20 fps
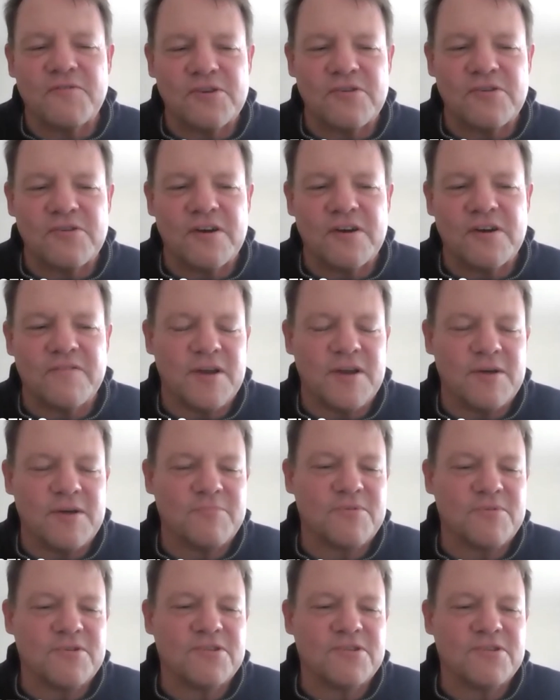of
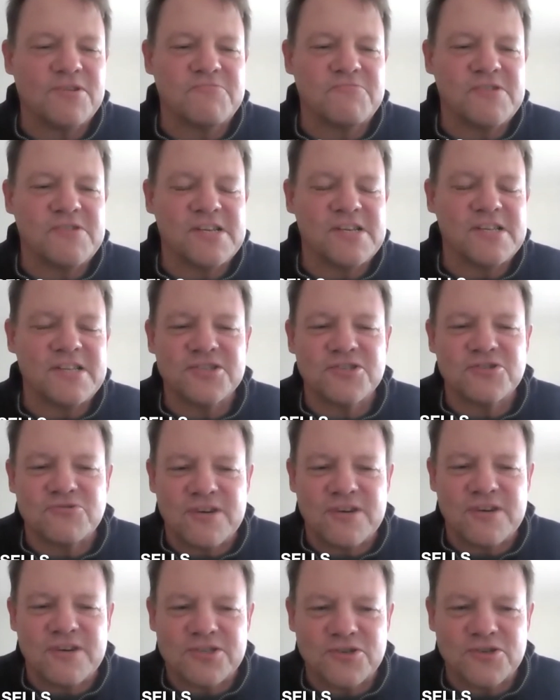number 3, the
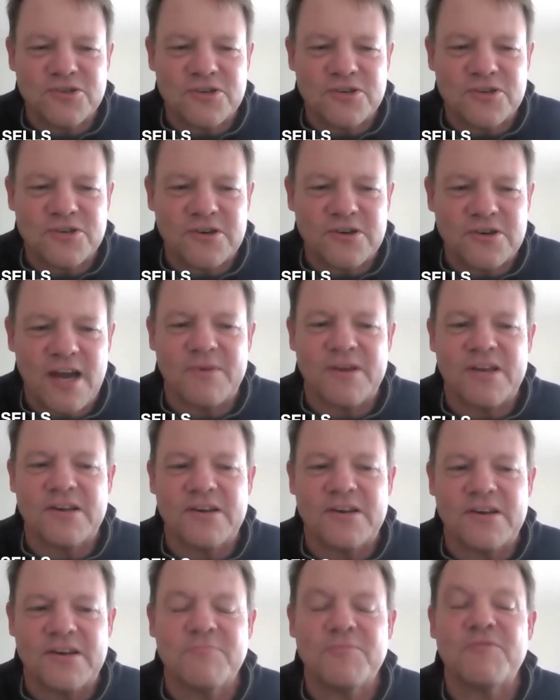stress chart. I
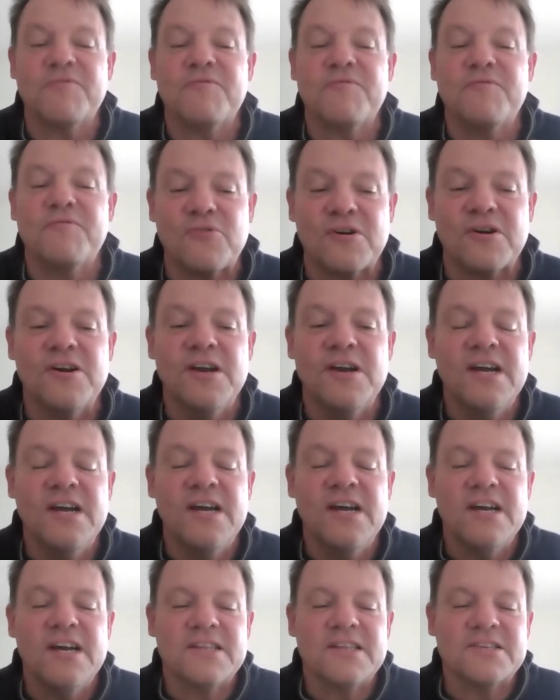mean, number 4,
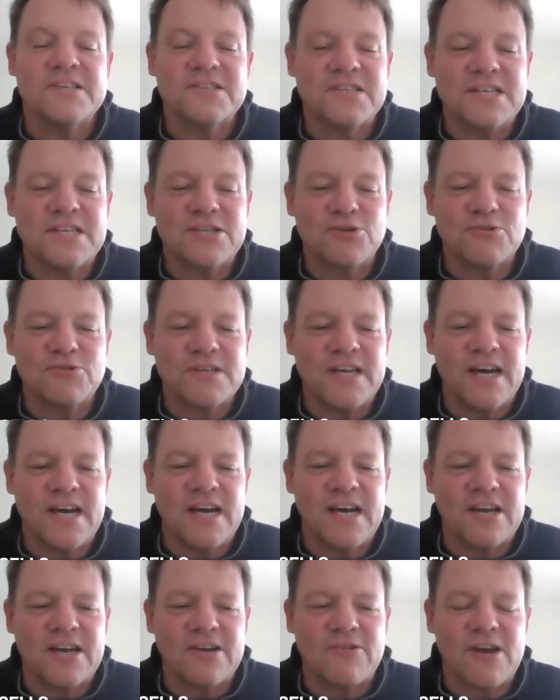the C tree
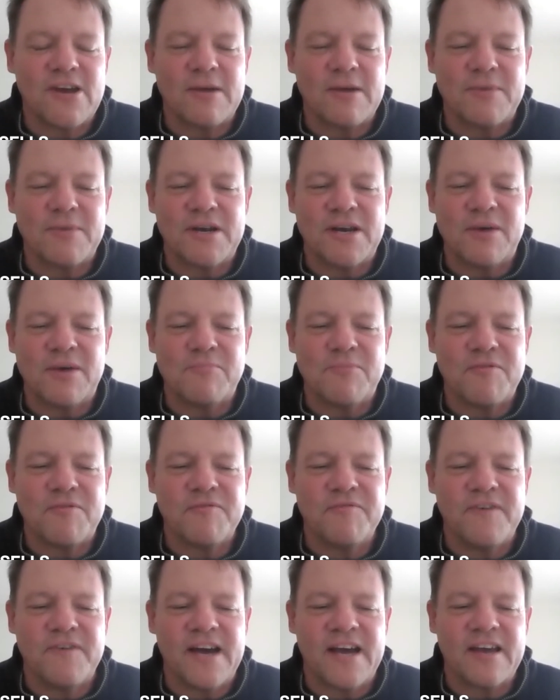diagram, and number
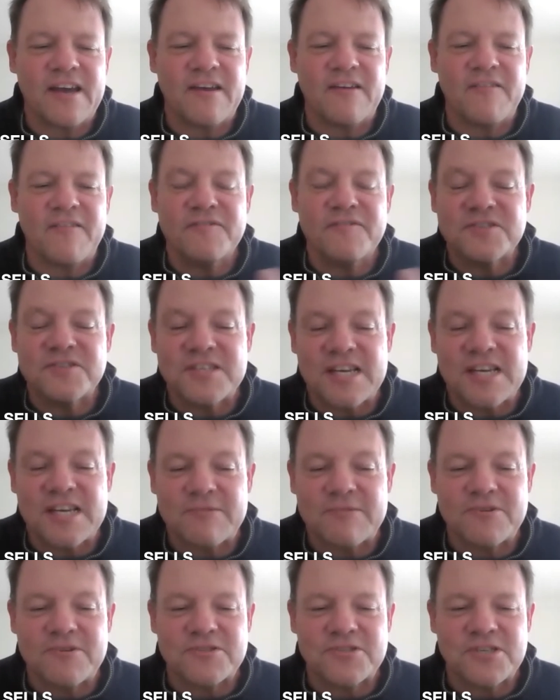5,
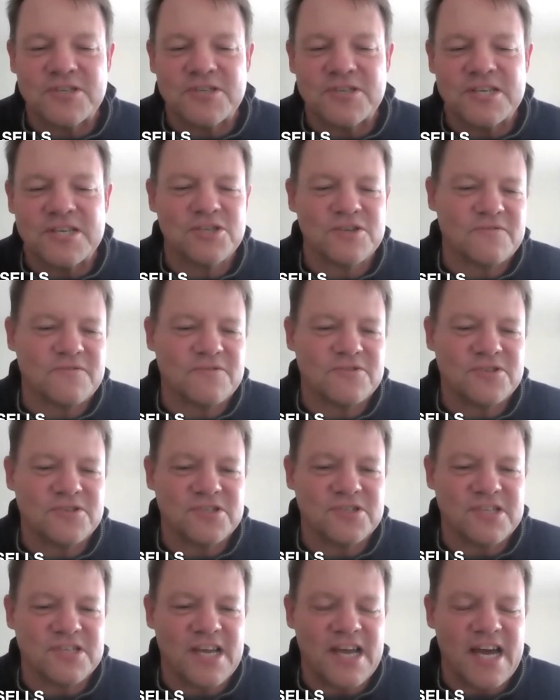stabilization
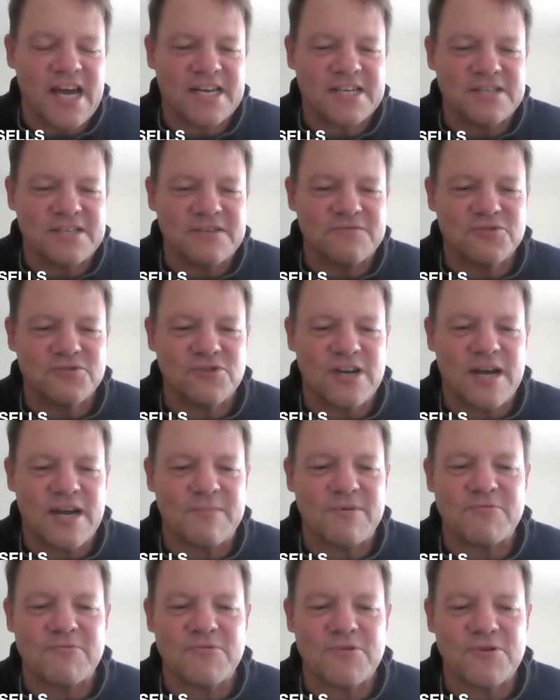versus active
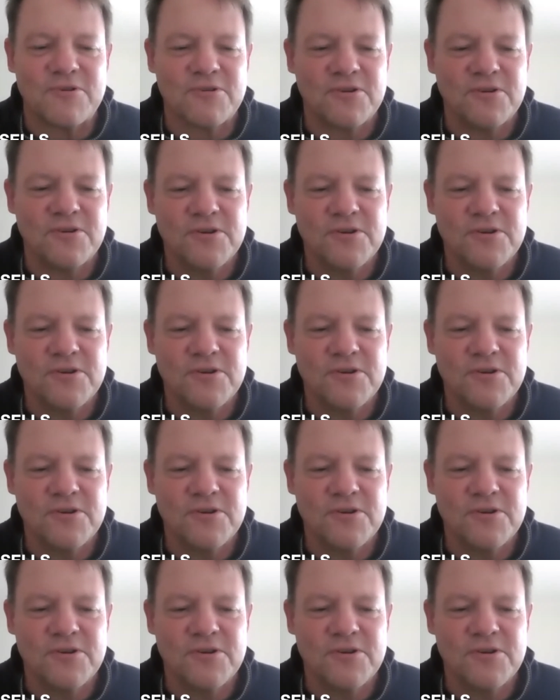trauma work.